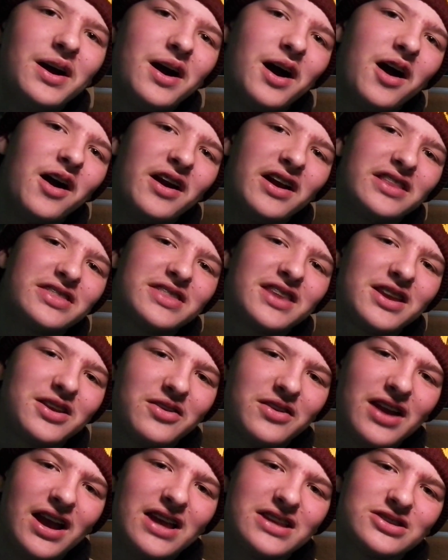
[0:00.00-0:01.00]
All right. Thank you
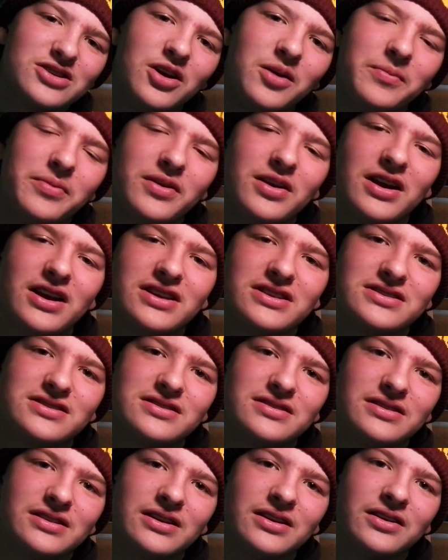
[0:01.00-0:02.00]
guys. I hope you guys
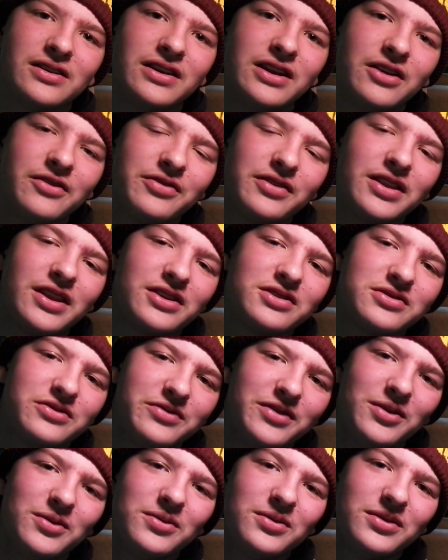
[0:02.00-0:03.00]
are here for the next
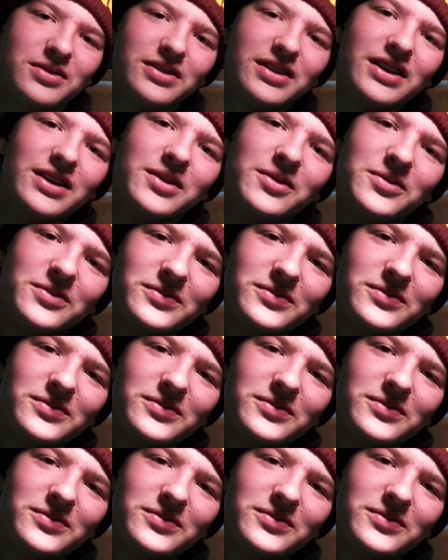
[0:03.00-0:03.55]
review. Thank you.